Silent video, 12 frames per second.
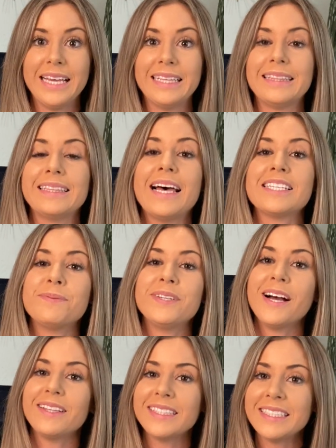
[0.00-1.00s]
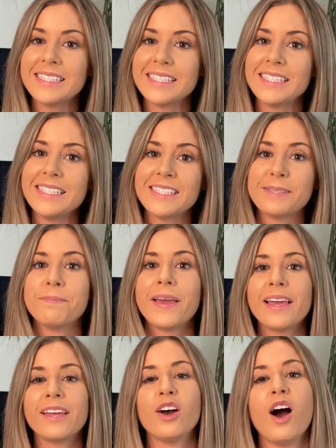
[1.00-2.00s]
And last but not least is
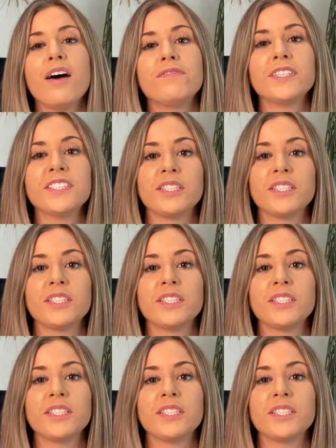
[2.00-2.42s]
make an offer.